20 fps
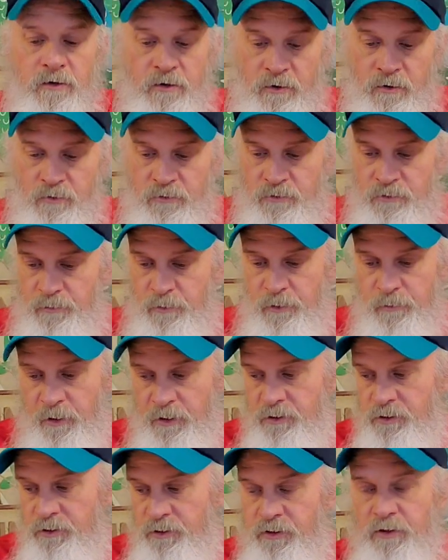You know,
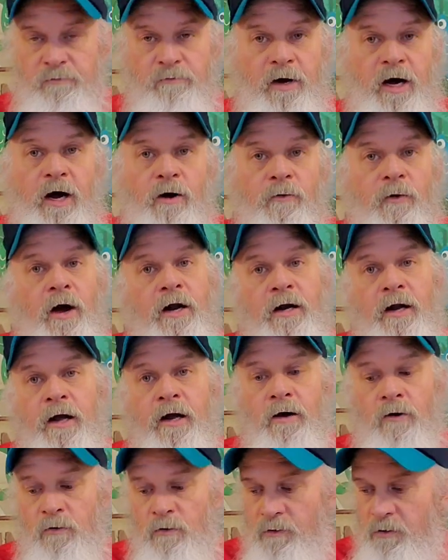spinnerbaits that you can buy right
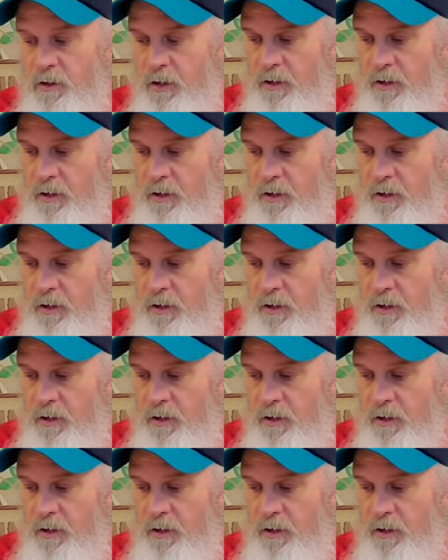now.